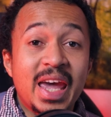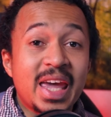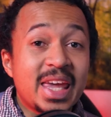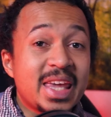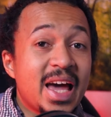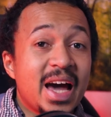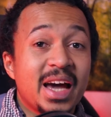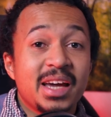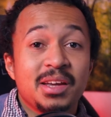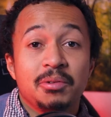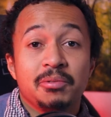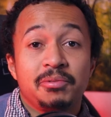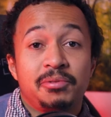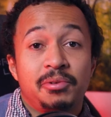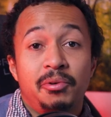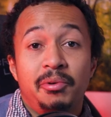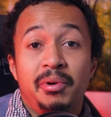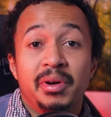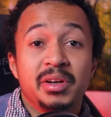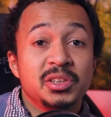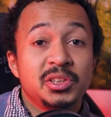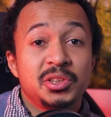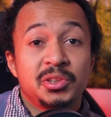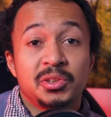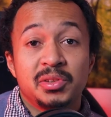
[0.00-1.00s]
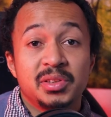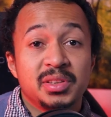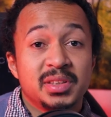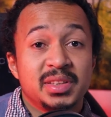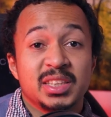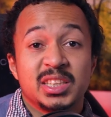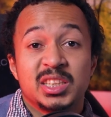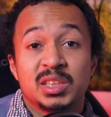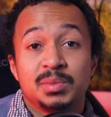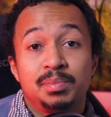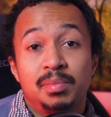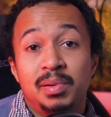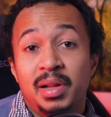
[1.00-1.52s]
A I influencers
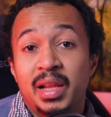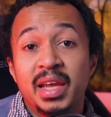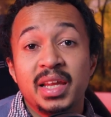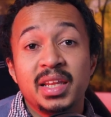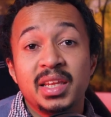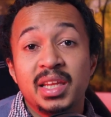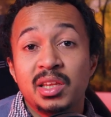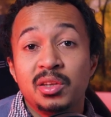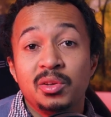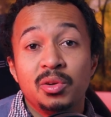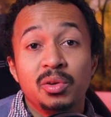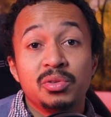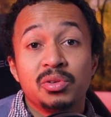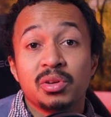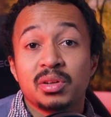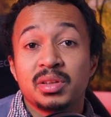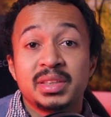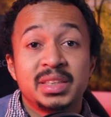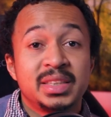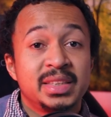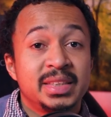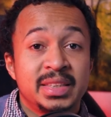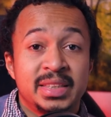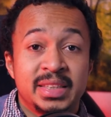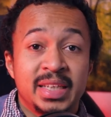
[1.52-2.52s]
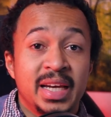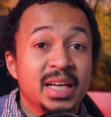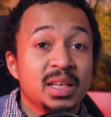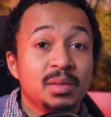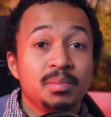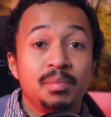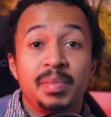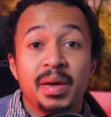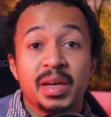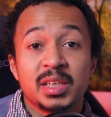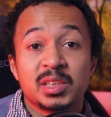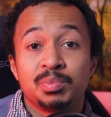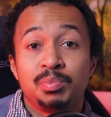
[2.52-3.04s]
explaining you the
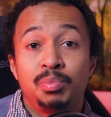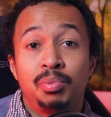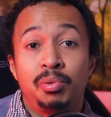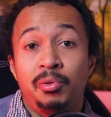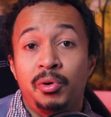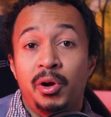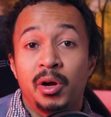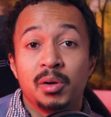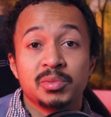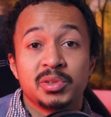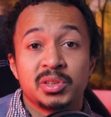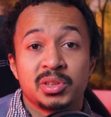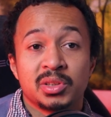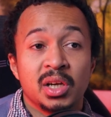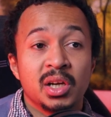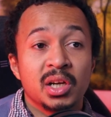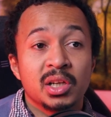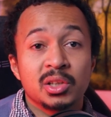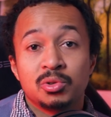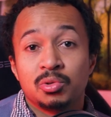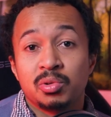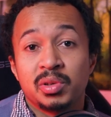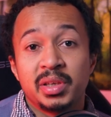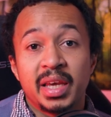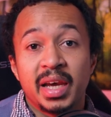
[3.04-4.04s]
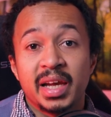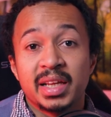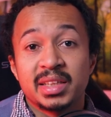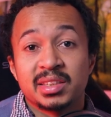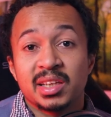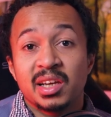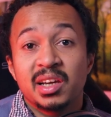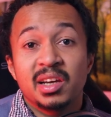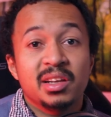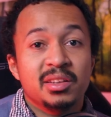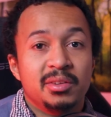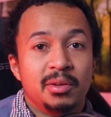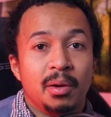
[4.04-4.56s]
ten best prompts to get